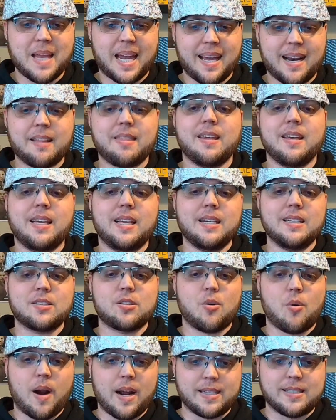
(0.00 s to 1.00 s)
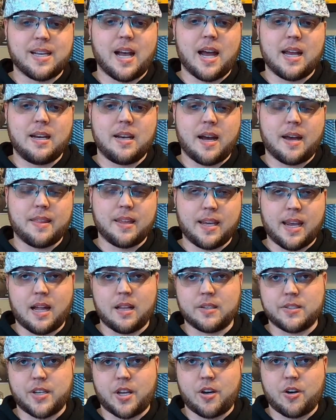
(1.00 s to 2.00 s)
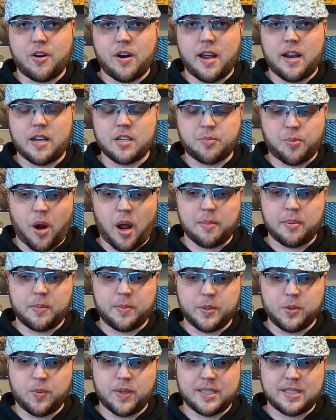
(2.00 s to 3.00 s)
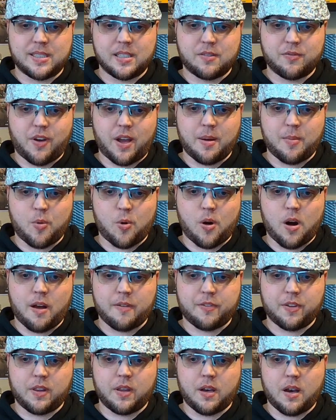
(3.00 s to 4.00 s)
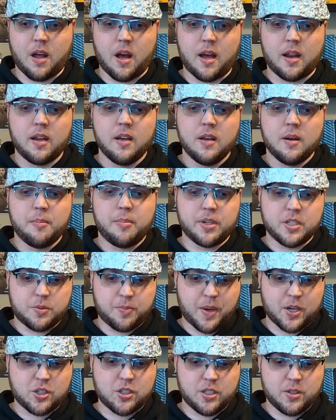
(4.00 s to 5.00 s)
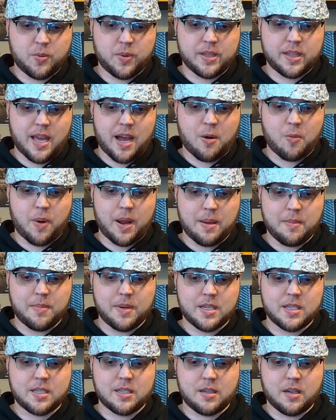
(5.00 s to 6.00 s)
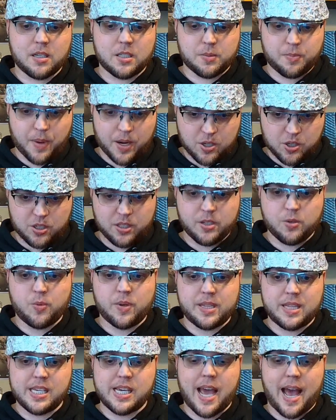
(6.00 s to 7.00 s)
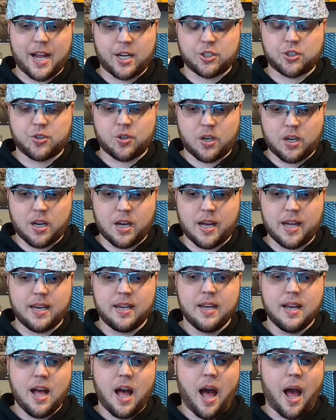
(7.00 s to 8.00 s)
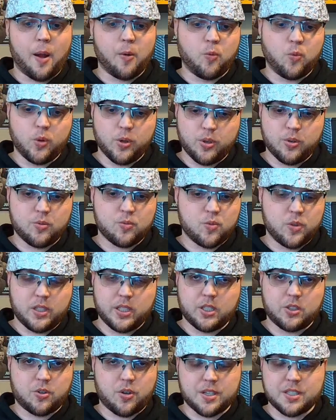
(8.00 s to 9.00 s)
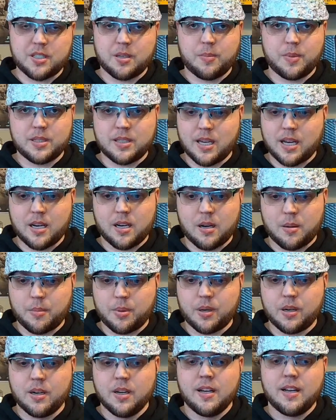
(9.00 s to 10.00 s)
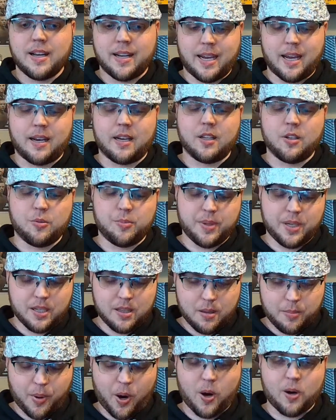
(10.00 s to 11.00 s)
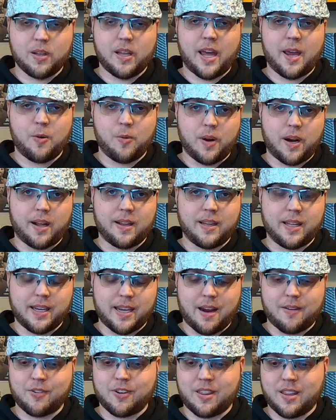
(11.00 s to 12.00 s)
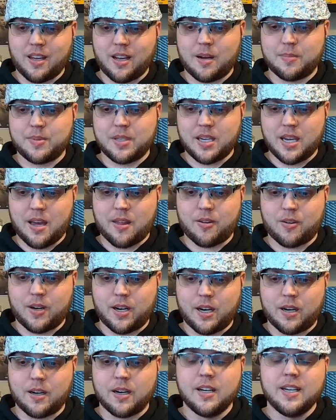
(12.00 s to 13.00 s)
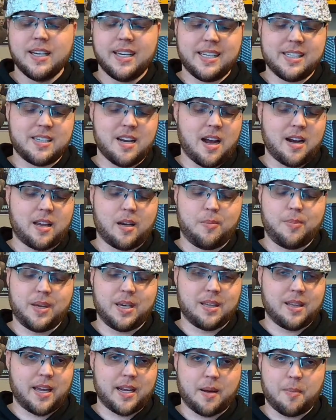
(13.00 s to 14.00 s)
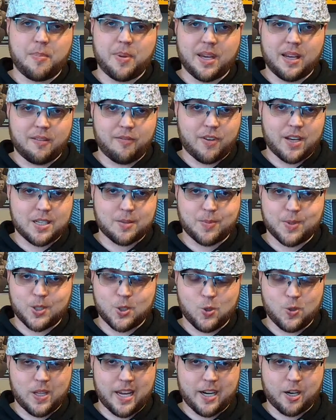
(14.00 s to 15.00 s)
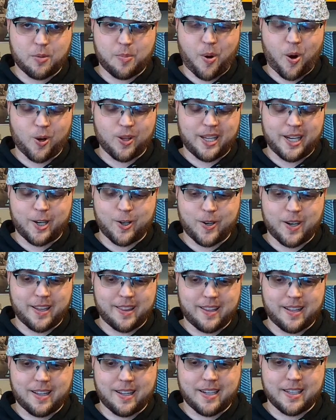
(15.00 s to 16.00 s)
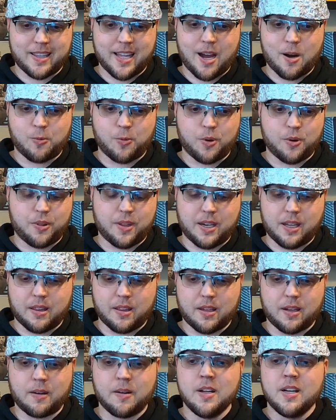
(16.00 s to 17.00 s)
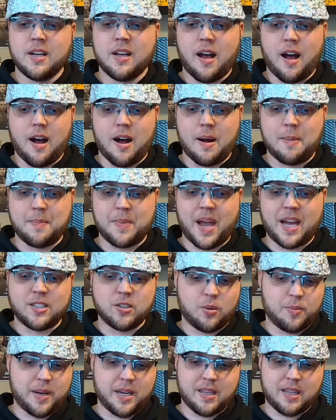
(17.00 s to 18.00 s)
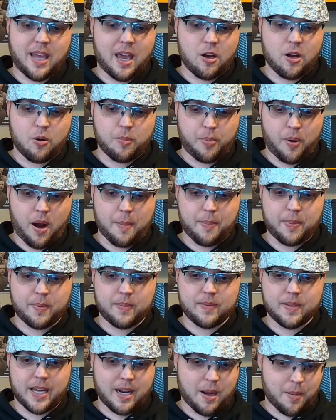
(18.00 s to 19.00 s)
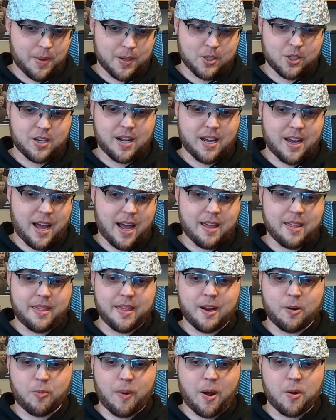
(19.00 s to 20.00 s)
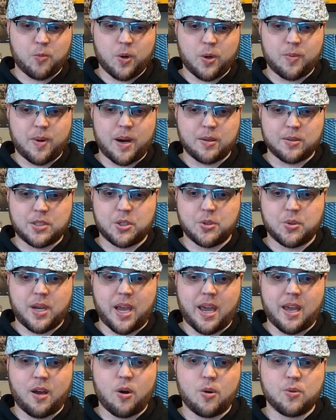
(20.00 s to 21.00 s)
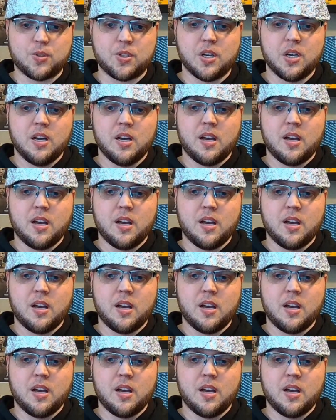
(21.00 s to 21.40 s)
And I think he's the right side. I think Alexander Hernandez probably wins this fight more often than not, but especially with that weight miss and especially with the extra cut, I wouldn't really trust him at that number. Again, he'll be in the parlay when I link everything up together here. He's not going to be in like a big investment two-legger parlay or anything like that worth anything. I don't mind the KO prop. Like I mentioned, I think round one, round two KOs